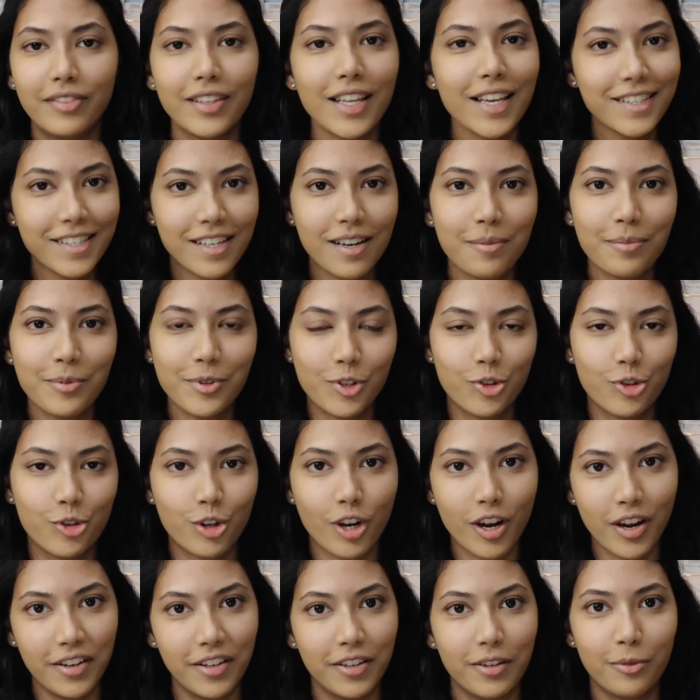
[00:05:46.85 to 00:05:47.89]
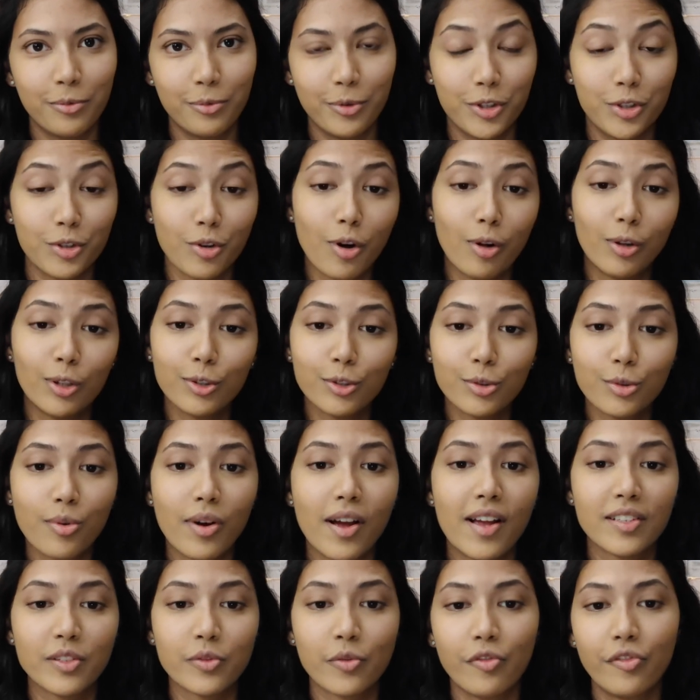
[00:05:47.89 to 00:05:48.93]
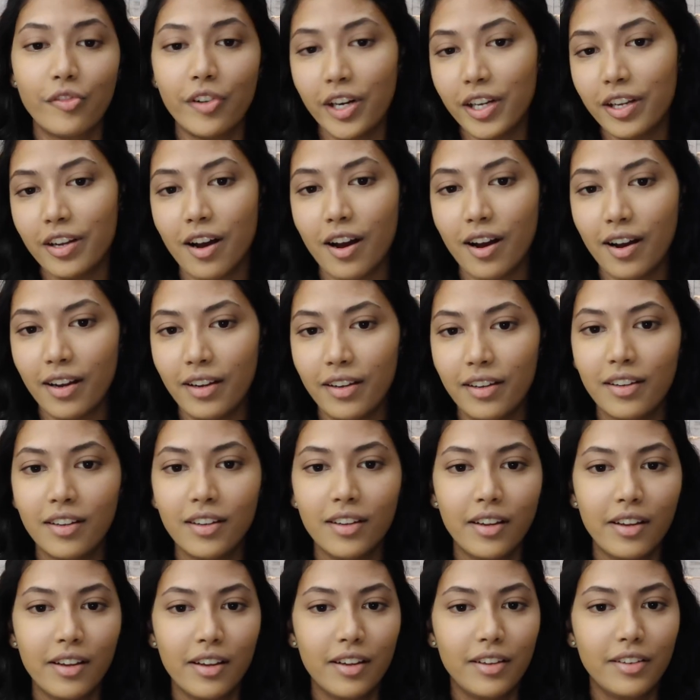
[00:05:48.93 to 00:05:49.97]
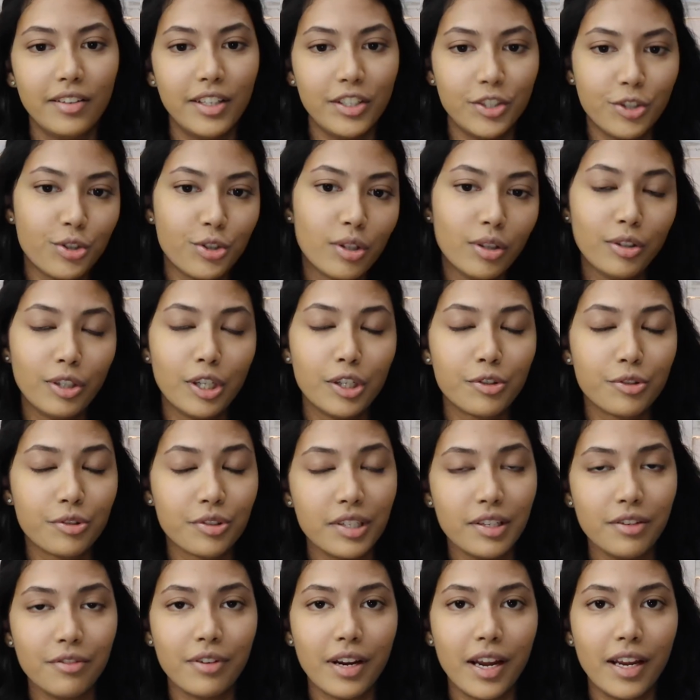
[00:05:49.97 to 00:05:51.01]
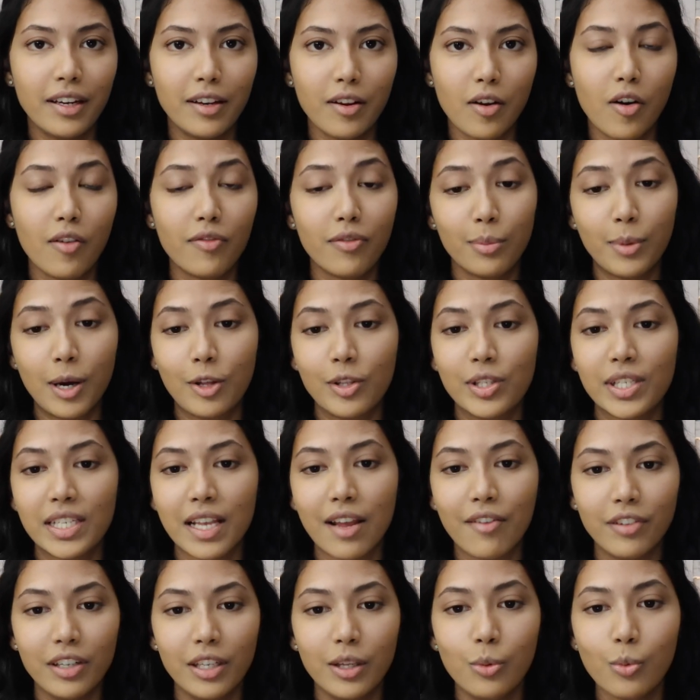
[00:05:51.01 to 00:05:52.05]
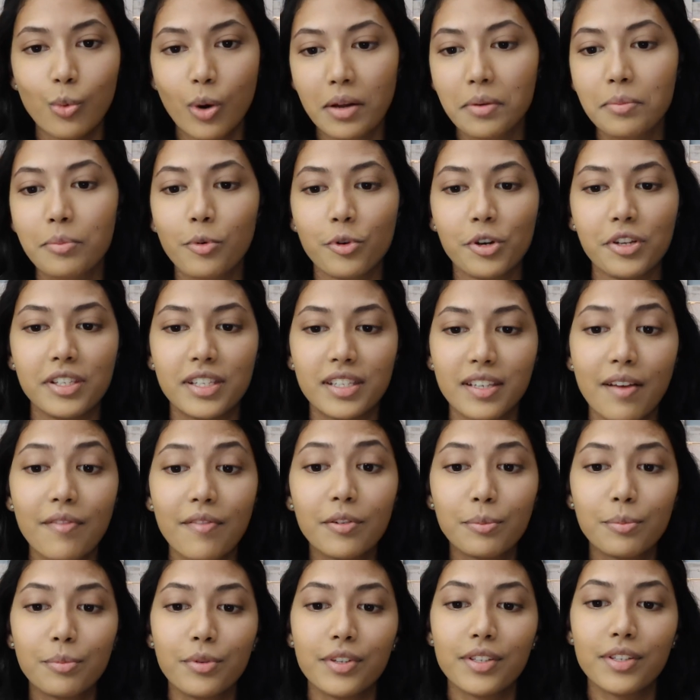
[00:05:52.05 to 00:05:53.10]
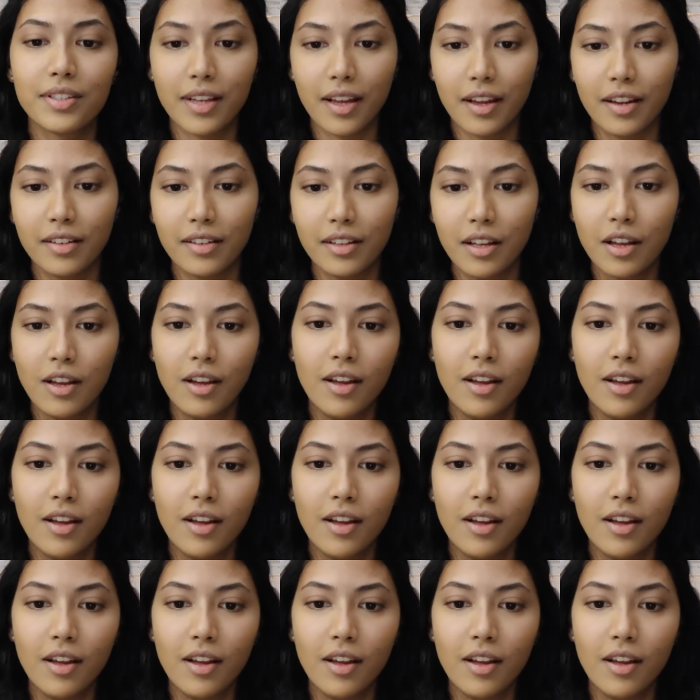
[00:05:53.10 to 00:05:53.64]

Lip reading: Next up is China, which also has a very high digital literacy rate of about 71.7%.